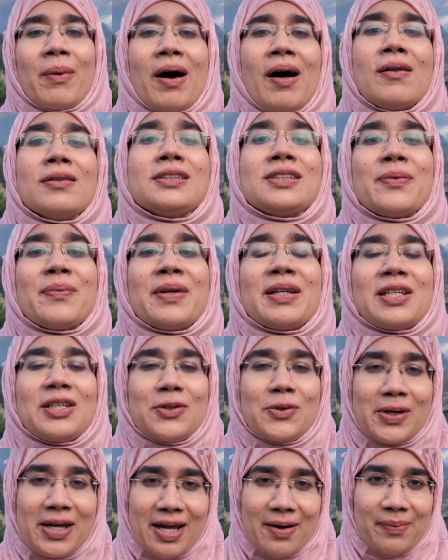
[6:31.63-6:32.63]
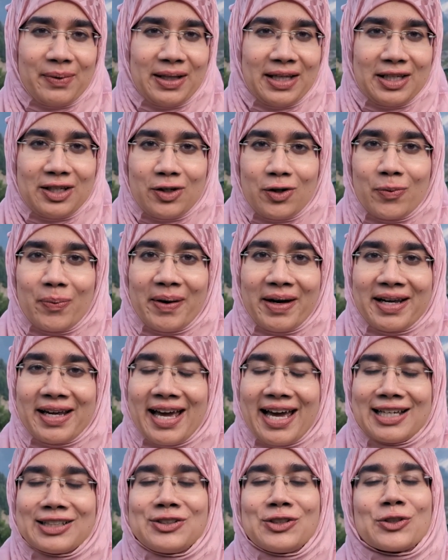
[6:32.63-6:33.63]
Ultimate UKMLA QBank
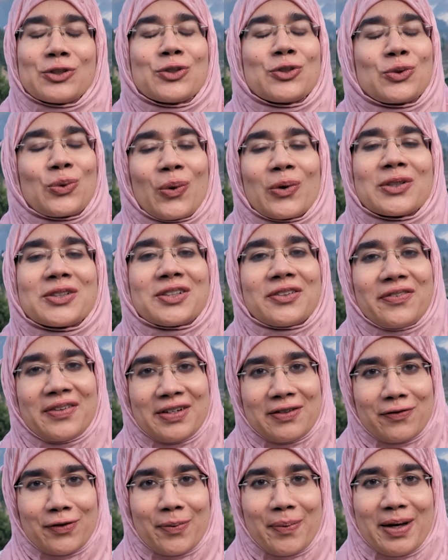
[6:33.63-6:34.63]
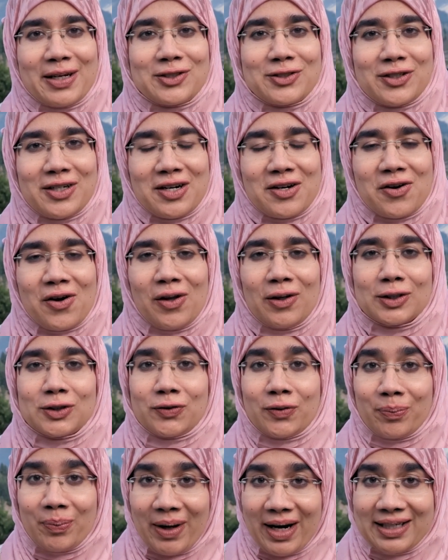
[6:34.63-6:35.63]
as your source of information and knowledge
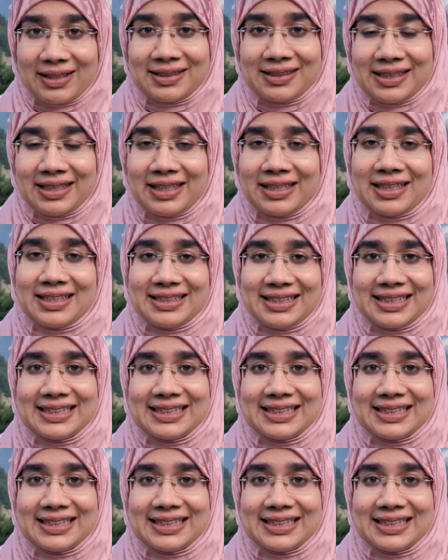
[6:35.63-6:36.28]
for practicing in this